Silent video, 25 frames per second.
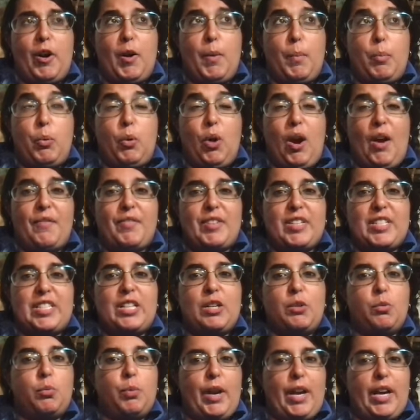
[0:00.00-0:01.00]

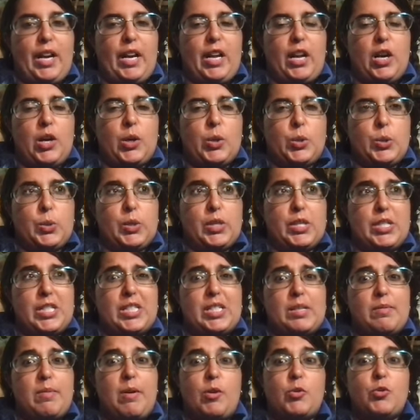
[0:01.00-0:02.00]
Prophecy Radio. So
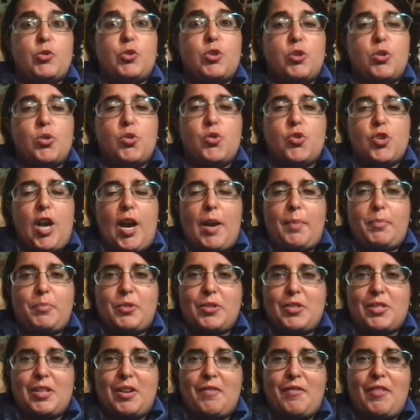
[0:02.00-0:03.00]
listens about two
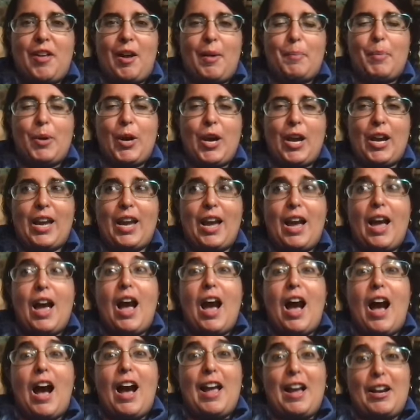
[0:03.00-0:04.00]
chapters of that book.
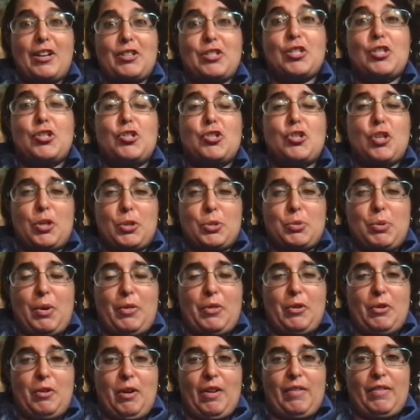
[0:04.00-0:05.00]
I actually just read
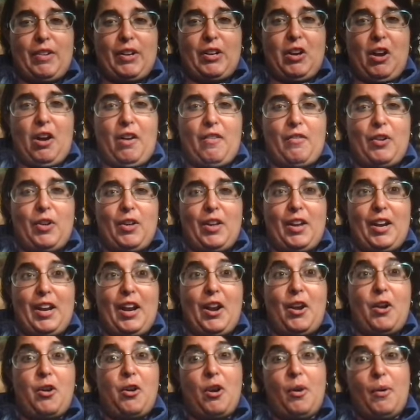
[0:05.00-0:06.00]
the graphic novel and I
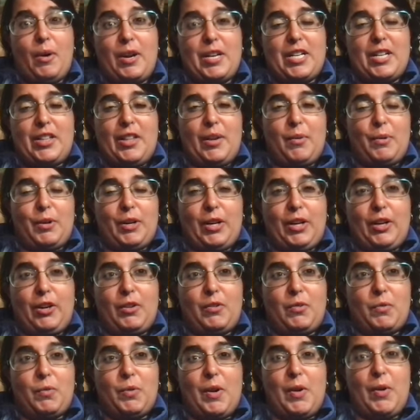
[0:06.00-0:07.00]
had no idea they were gonna
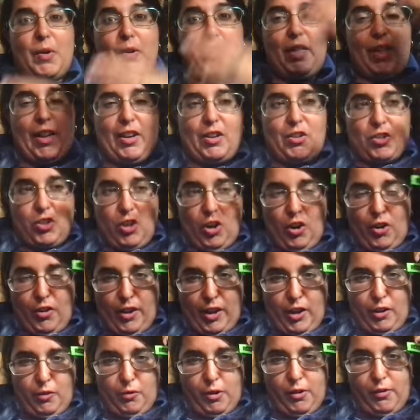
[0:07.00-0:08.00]
re like start like
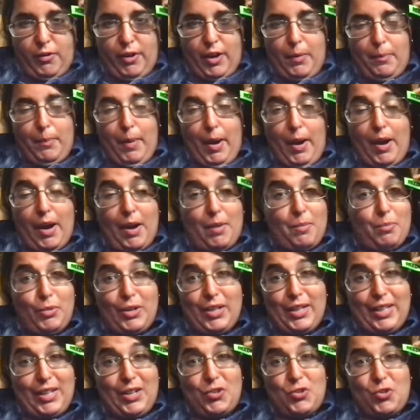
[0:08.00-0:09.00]
a reread, but I'm
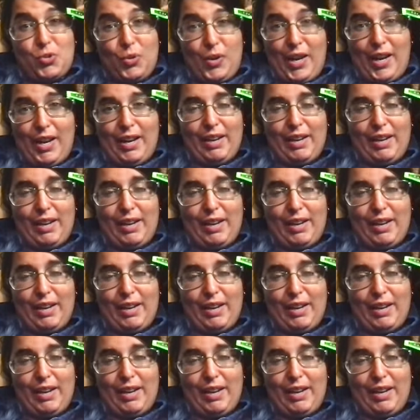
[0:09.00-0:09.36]
really enjoying